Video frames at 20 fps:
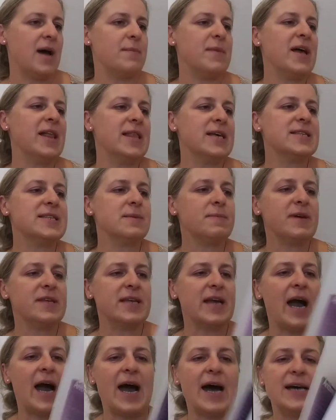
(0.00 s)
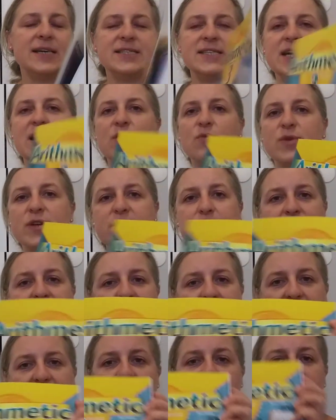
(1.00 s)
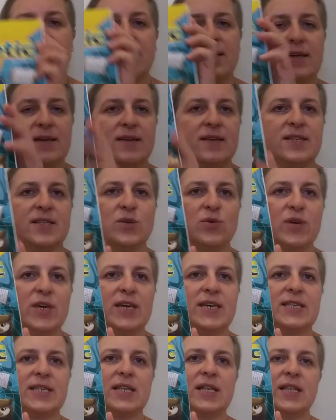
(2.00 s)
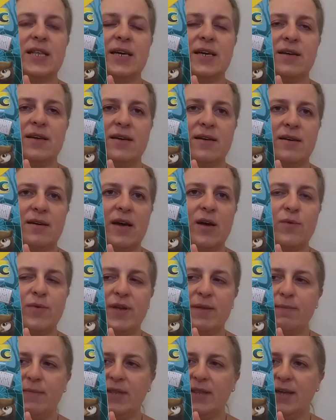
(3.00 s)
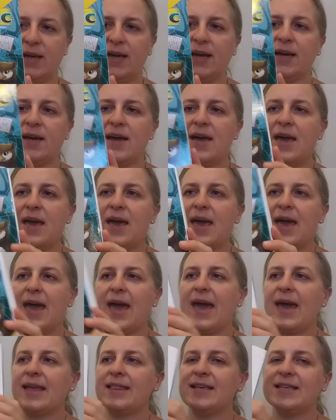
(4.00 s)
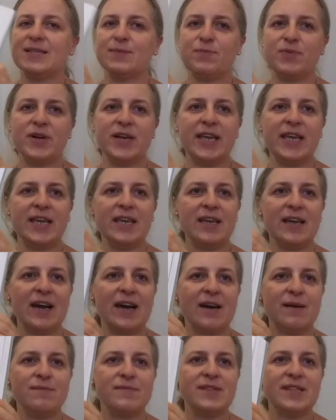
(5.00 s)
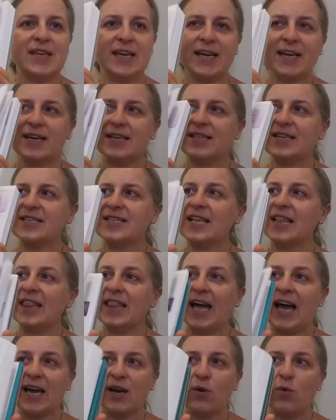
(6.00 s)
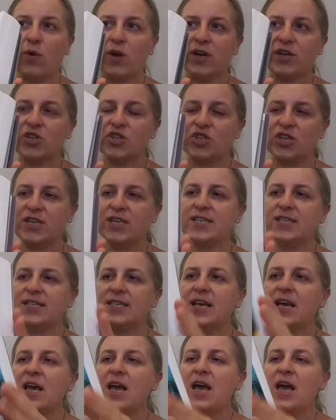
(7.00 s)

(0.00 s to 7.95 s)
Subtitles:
Elizabeth got arithmetic. So he has the arithmetic, and it's pretty thick. There's a lot of worksheets.